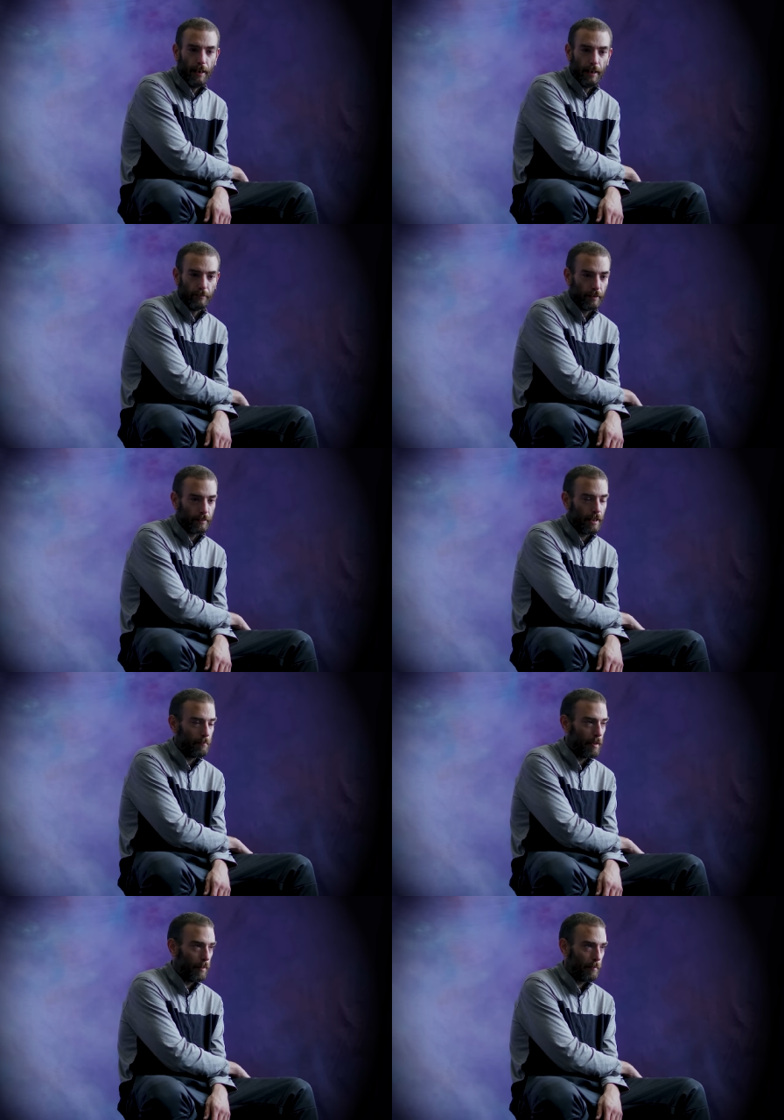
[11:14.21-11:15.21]
I looked out,
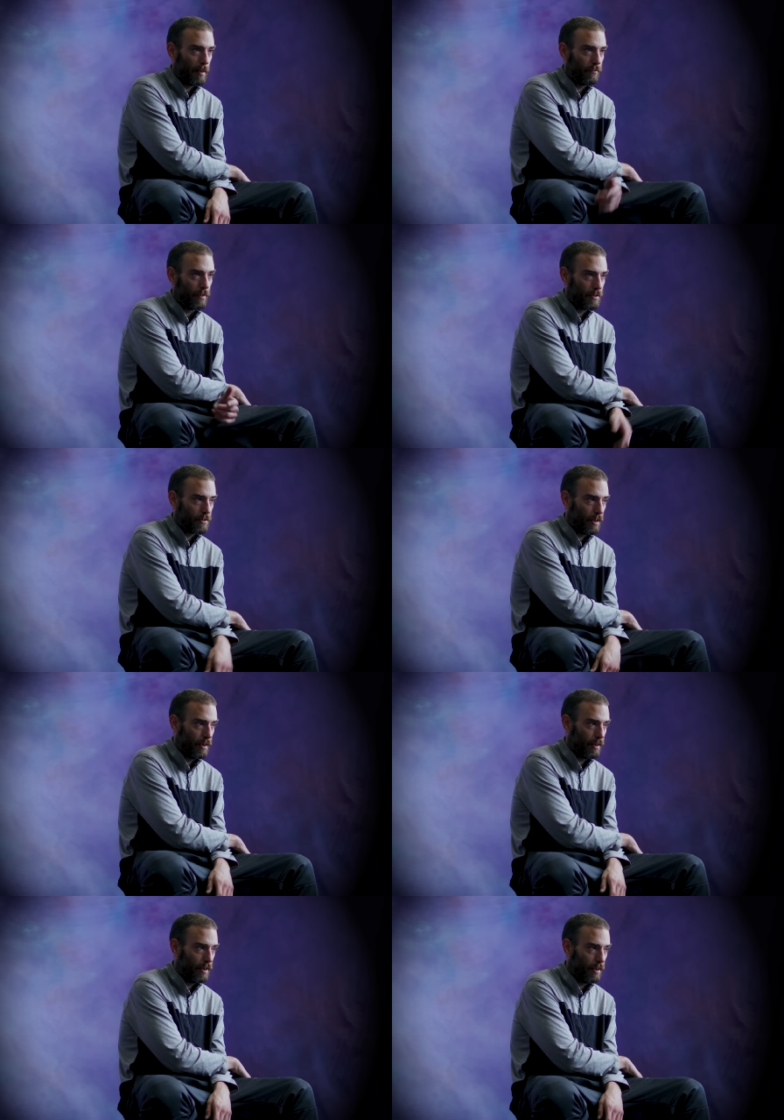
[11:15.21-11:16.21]
met one of my friends
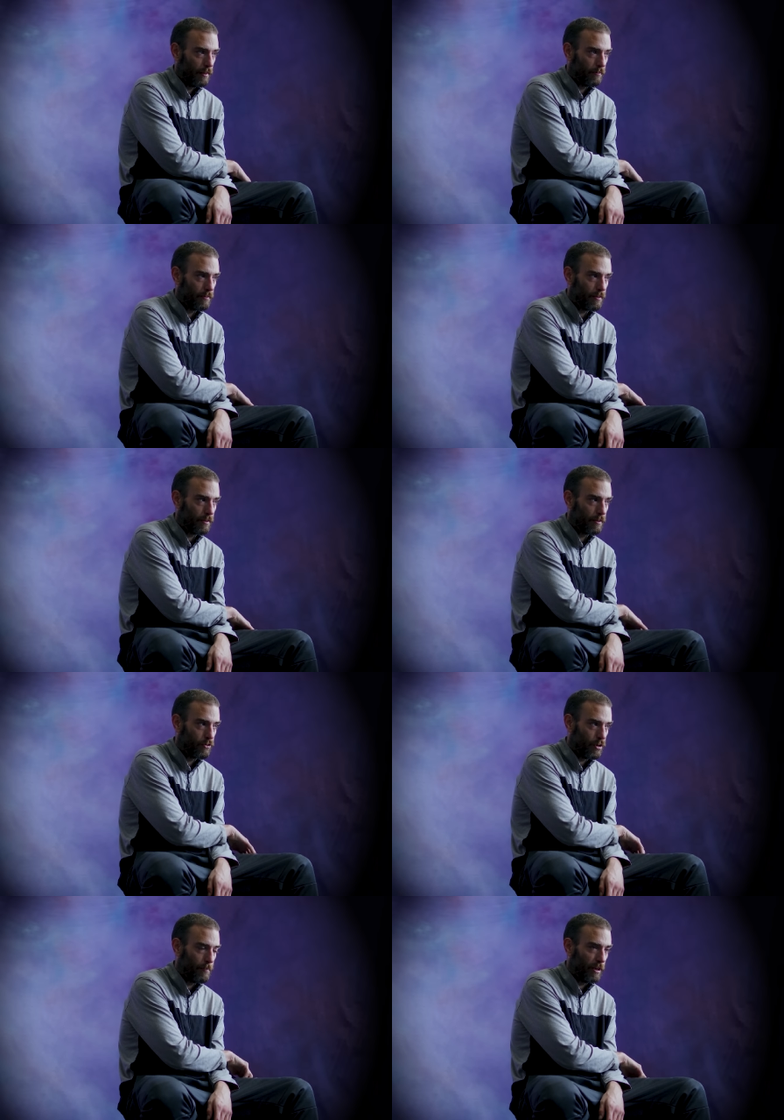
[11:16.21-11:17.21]
on a uh,
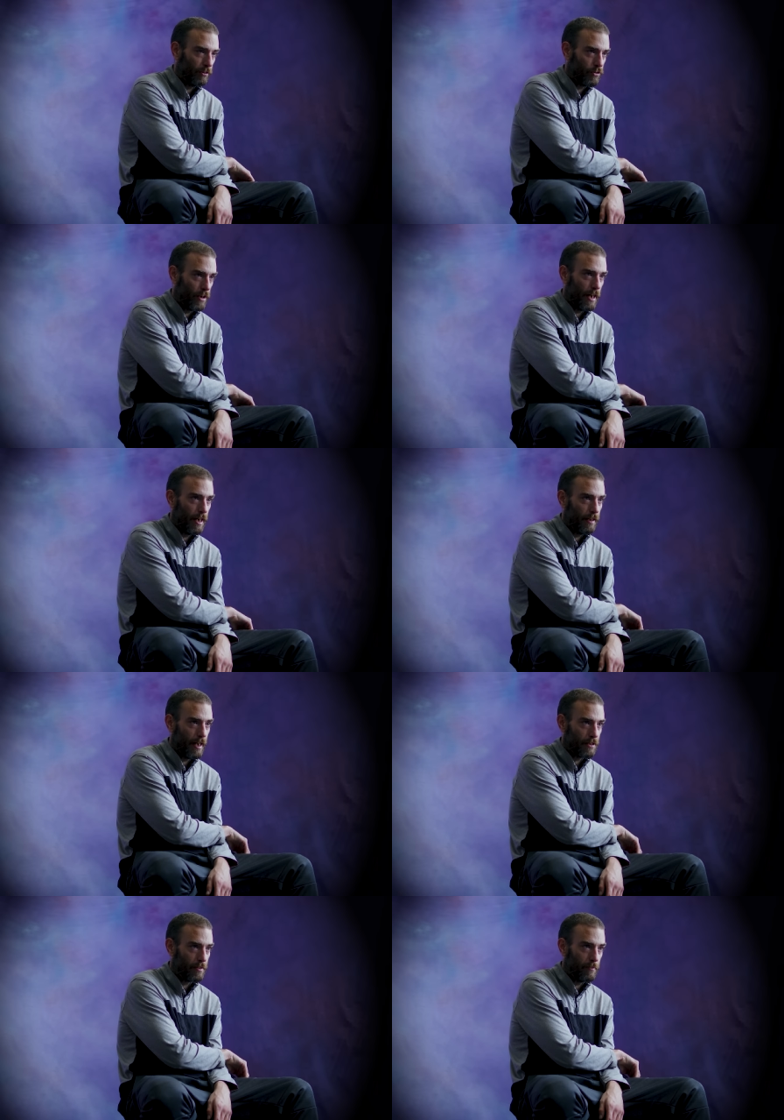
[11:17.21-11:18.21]
Gmail chat,
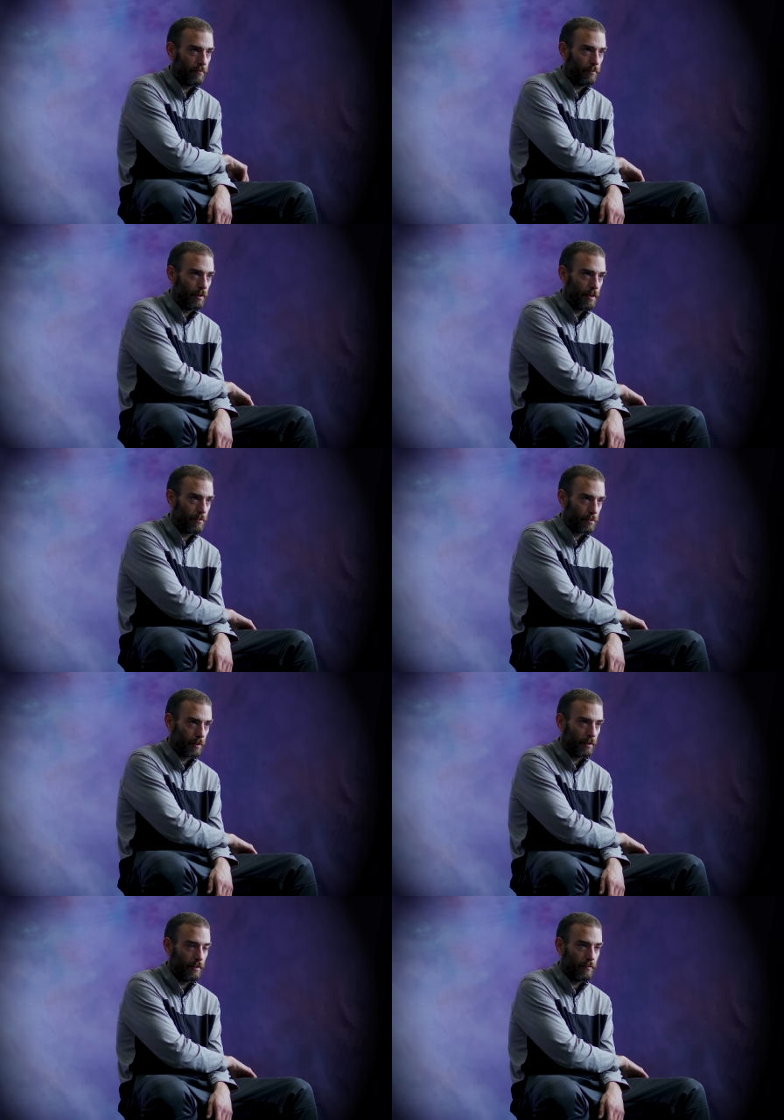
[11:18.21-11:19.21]
asked him where he was
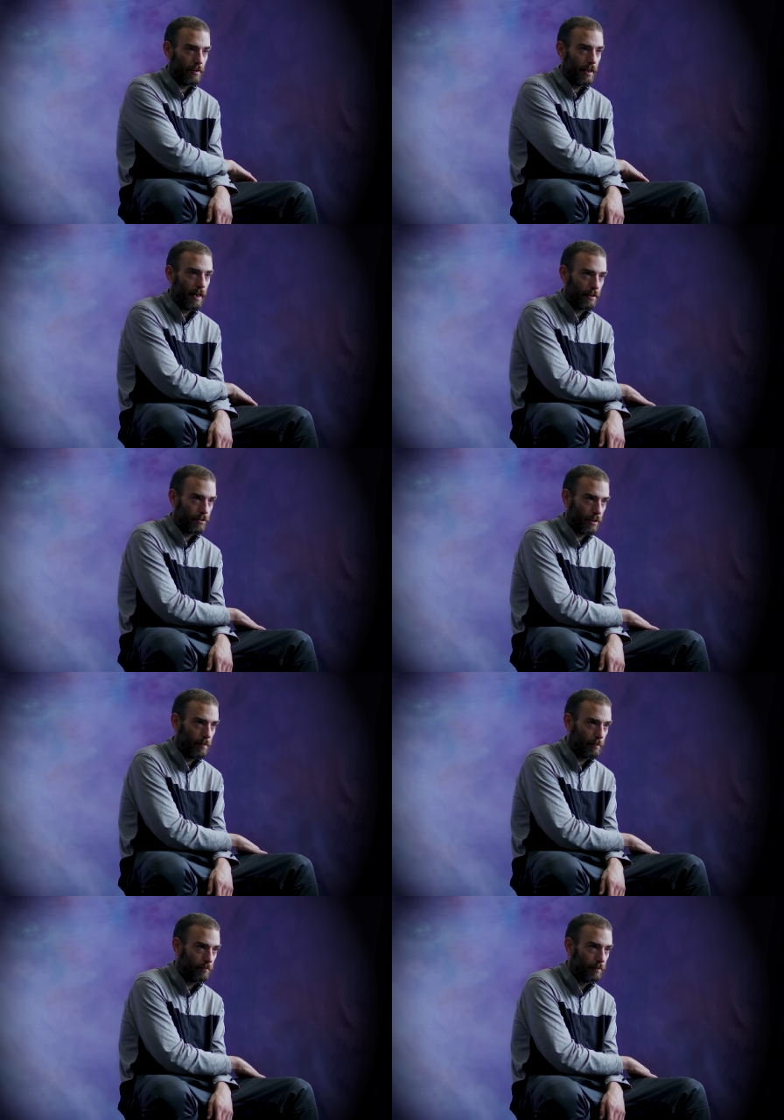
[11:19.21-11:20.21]
working, if he had a
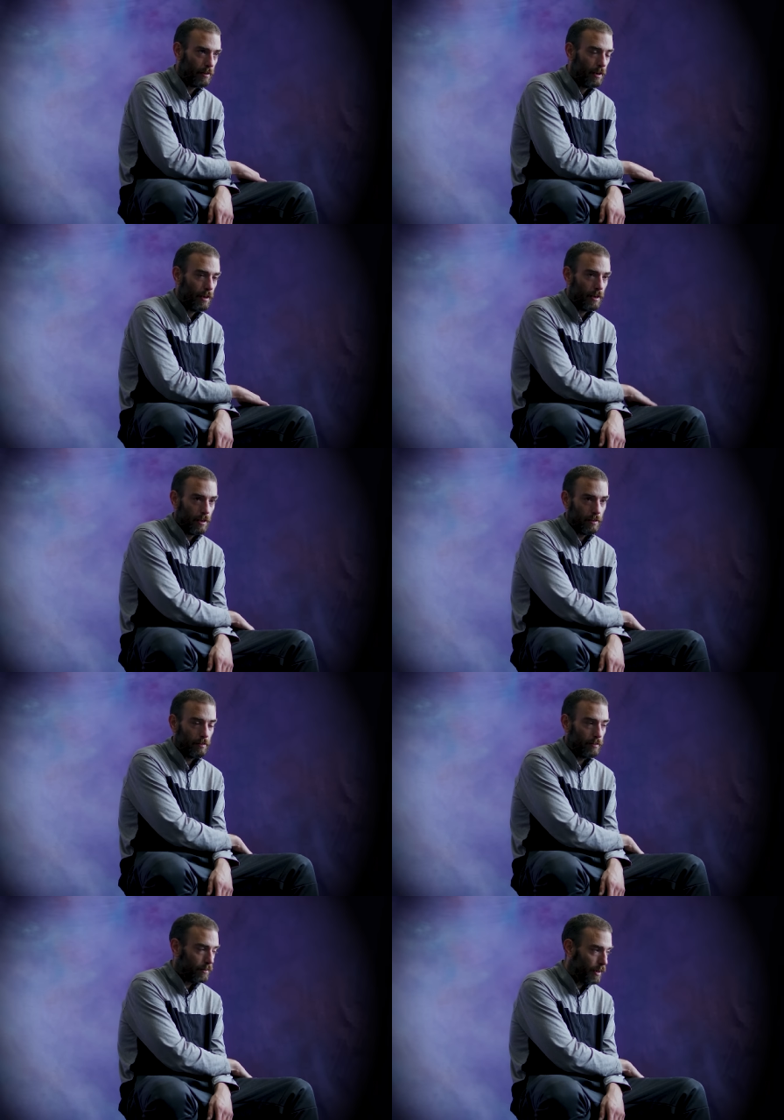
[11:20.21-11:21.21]
job. And
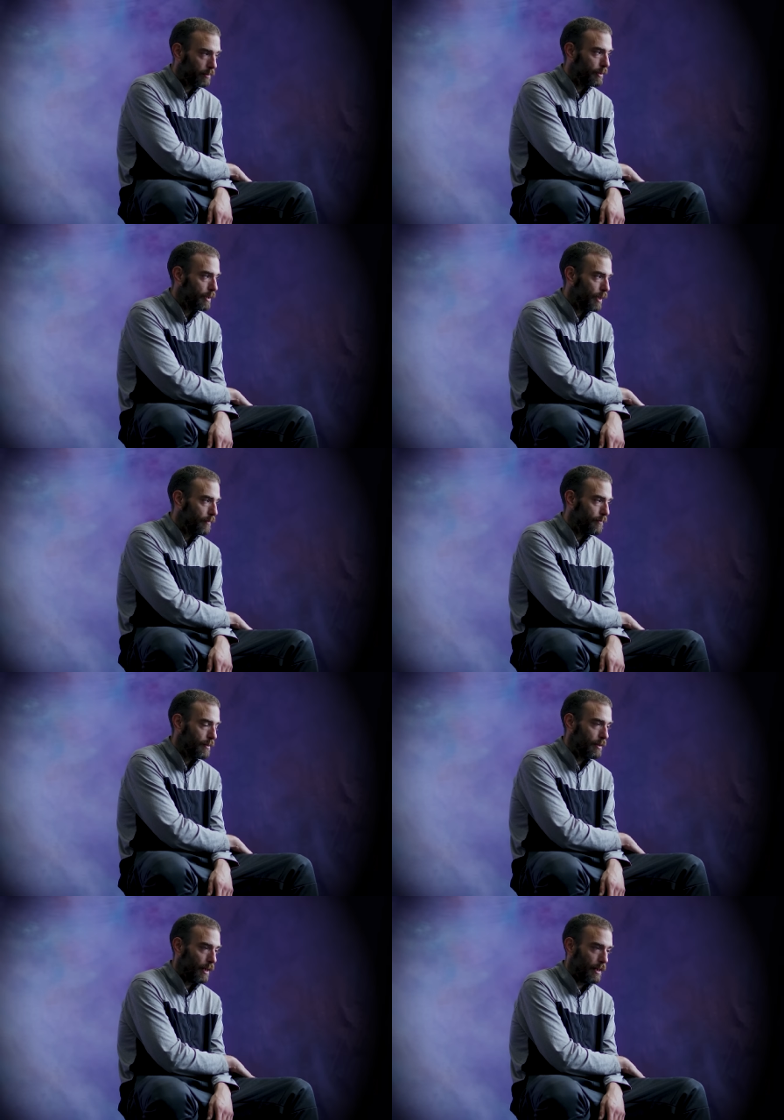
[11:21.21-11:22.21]
luckily enough,
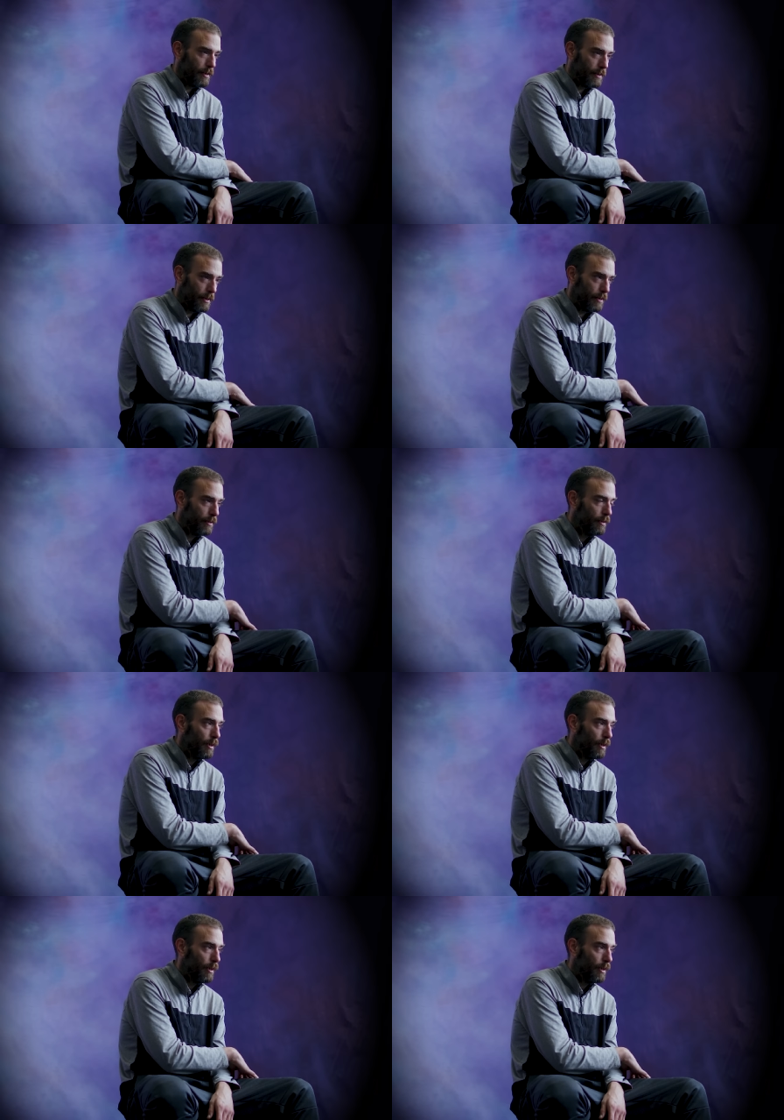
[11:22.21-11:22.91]
I did.